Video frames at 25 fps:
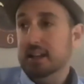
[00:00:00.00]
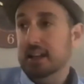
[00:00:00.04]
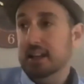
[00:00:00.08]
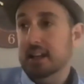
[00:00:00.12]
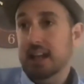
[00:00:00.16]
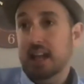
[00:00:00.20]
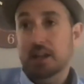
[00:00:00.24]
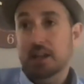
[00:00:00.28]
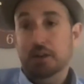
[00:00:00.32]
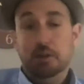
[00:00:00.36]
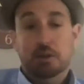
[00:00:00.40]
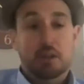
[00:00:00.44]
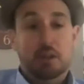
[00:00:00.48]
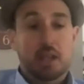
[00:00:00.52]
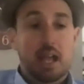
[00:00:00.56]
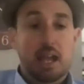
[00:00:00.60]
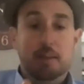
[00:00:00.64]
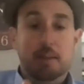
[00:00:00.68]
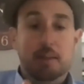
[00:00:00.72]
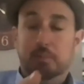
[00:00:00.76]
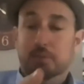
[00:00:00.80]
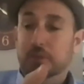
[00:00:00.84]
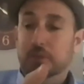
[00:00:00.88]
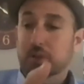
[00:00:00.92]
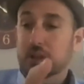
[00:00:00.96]
And
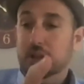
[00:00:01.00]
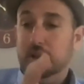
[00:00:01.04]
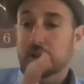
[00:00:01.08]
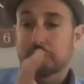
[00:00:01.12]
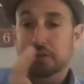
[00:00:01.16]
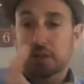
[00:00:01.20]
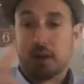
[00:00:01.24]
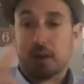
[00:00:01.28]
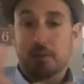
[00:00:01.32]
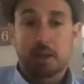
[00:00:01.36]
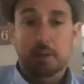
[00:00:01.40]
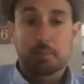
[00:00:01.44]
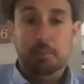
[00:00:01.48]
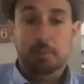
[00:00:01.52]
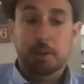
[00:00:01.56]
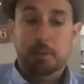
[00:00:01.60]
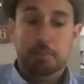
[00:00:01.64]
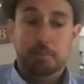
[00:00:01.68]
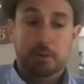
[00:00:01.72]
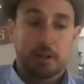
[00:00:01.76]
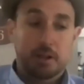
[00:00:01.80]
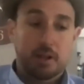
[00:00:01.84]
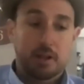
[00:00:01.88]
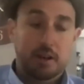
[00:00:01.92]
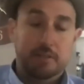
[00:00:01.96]
again, so many
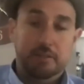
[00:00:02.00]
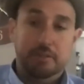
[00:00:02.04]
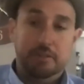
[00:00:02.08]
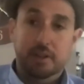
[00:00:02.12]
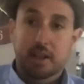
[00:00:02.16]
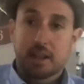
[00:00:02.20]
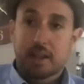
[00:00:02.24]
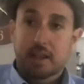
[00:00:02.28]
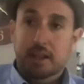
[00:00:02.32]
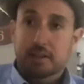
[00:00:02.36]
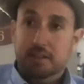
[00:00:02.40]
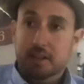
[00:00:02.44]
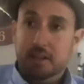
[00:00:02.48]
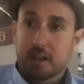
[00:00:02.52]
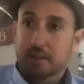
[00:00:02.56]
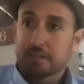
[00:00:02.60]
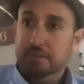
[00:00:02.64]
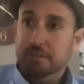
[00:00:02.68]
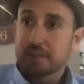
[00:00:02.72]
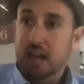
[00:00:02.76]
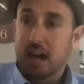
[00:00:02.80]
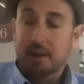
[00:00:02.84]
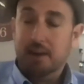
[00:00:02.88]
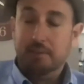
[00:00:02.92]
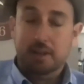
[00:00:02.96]
people have
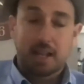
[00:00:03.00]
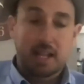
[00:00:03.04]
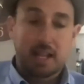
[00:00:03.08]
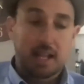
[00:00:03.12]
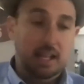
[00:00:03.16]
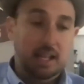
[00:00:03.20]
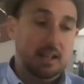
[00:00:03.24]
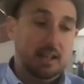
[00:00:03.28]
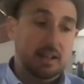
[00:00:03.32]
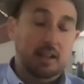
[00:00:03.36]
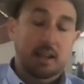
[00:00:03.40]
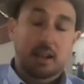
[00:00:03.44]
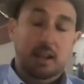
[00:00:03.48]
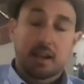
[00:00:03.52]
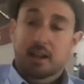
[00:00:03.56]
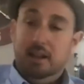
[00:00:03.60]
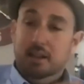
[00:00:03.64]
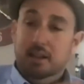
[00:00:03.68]
self-nominated.